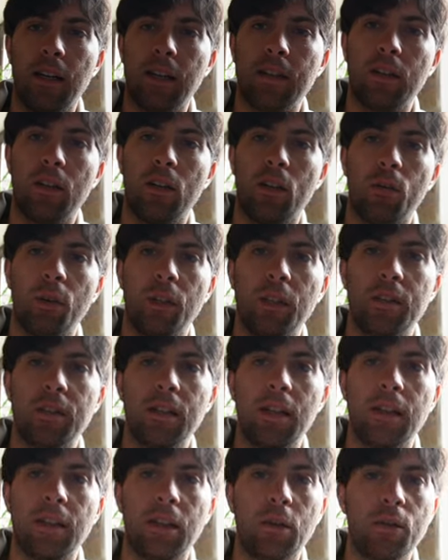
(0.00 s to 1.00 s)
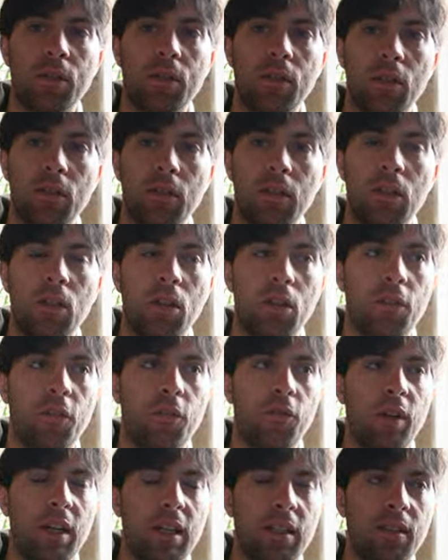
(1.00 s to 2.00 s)
as I already said, there is not a lot of
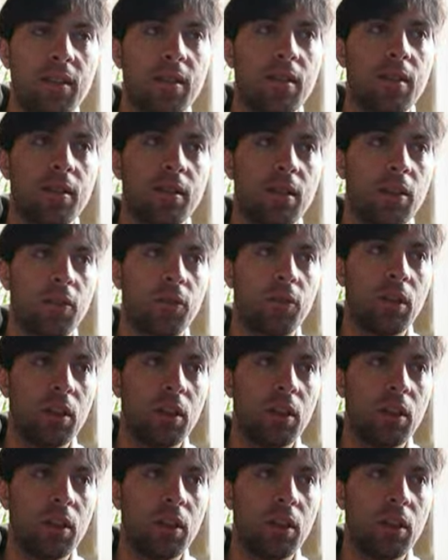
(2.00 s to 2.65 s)
fancy stuff.